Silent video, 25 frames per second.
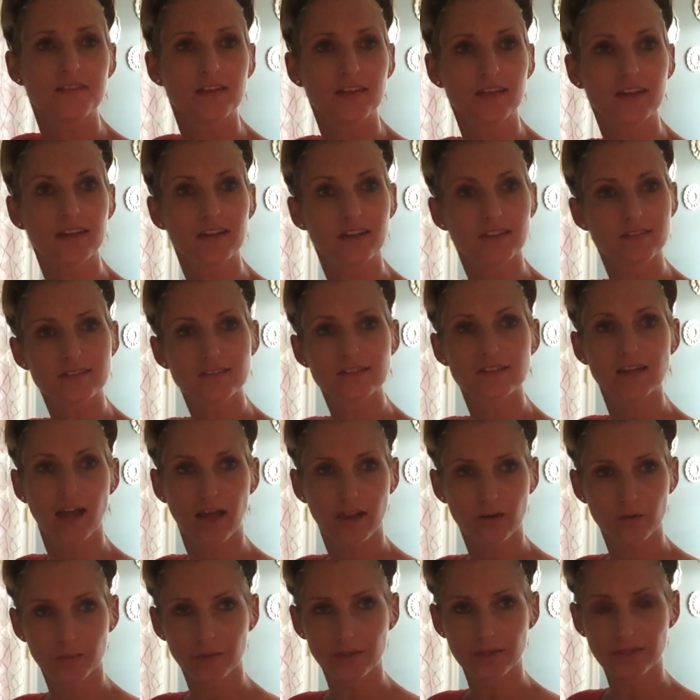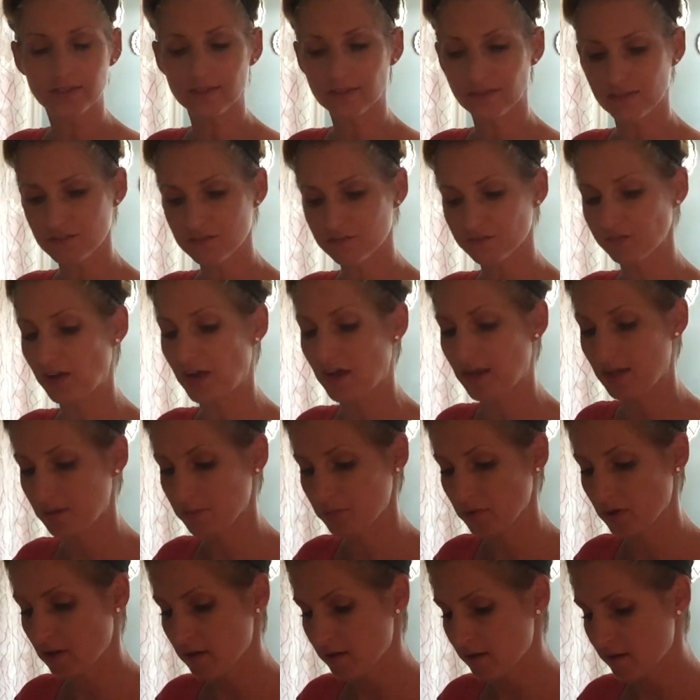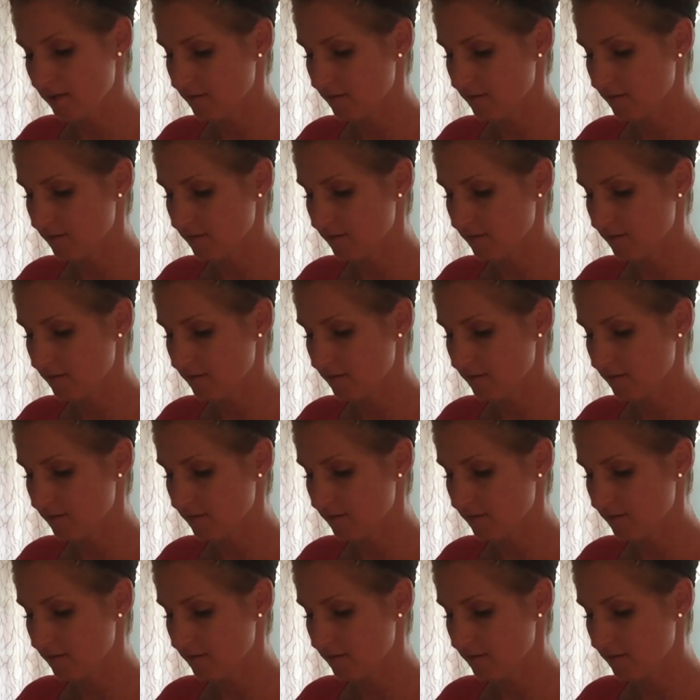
Like, it's got a really nice vibe,